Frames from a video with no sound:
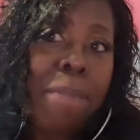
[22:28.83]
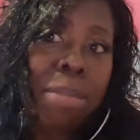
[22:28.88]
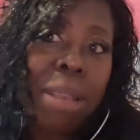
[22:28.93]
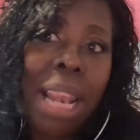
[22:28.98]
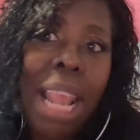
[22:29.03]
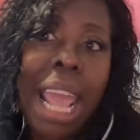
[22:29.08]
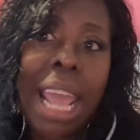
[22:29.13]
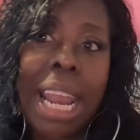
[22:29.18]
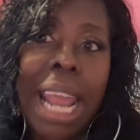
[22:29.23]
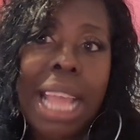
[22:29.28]

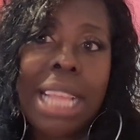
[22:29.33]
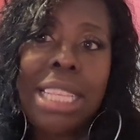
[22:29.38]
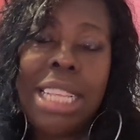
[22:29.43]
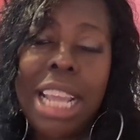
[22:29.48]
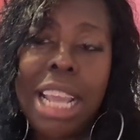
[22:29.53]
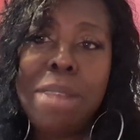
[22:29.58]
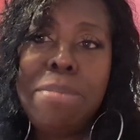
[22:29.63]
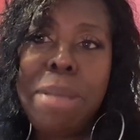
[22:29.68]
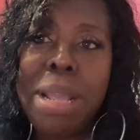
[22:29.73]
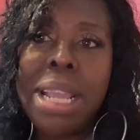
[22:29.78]
I'm glad
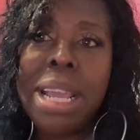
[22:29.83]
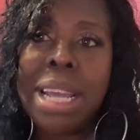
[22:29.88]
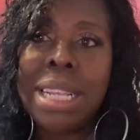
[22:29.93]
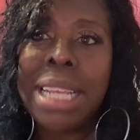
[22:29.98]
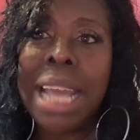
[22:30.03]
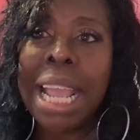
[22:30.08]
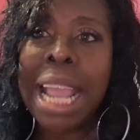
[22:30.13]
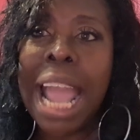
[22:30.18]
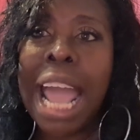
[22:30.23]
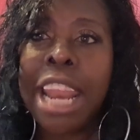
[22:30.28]
I did
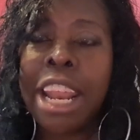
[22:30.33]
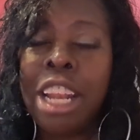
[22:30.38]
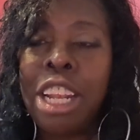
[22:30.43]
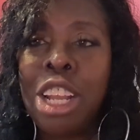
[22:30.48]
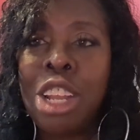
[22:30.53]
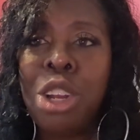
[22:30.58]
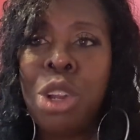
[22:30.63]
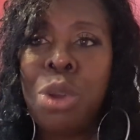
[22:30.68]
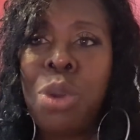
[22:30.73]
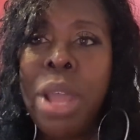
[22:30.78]
because I
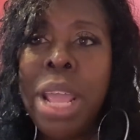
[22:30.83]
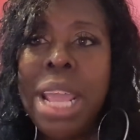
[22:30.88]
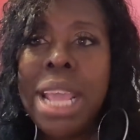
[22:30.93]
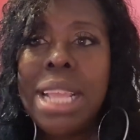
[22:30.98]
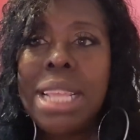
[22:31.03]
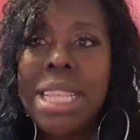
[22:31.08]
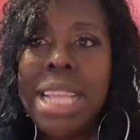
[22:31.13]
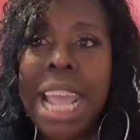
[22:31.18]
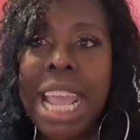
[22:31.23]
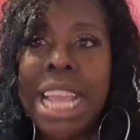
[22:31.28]
got a
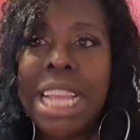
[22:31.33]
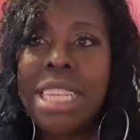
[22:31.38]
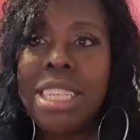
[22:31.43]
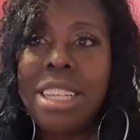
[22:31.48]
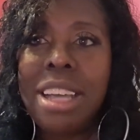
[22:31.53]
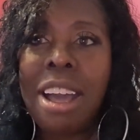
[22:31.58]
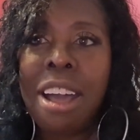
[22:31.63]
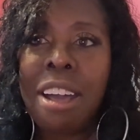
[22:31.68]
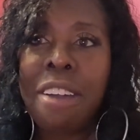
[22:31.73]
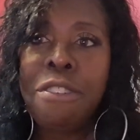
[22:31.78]
little
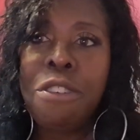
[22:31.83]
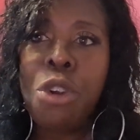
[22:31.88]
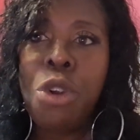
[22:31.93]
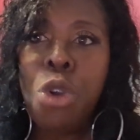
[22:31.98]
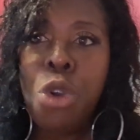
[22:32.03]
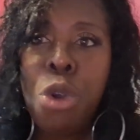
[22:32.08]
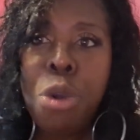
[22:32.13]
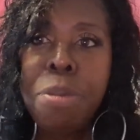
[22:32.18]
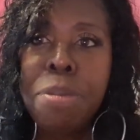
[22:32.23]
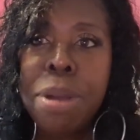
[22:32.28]
taste
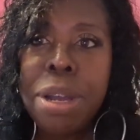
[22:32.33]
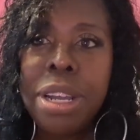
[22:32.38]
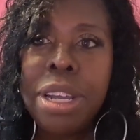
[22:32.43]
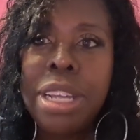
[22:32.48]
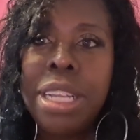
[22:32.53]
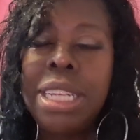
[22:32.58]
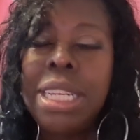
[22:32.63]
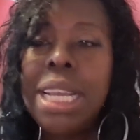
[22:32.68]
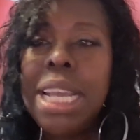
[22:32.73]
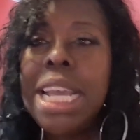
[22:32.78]
of
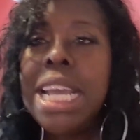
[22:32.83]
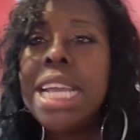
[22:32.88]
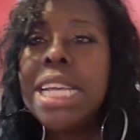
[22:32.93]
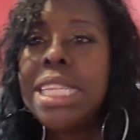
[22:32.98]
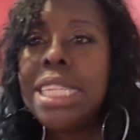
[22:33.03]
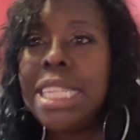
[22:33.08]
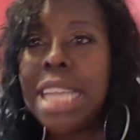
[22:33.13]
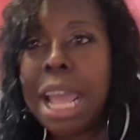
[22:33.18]
Ubud,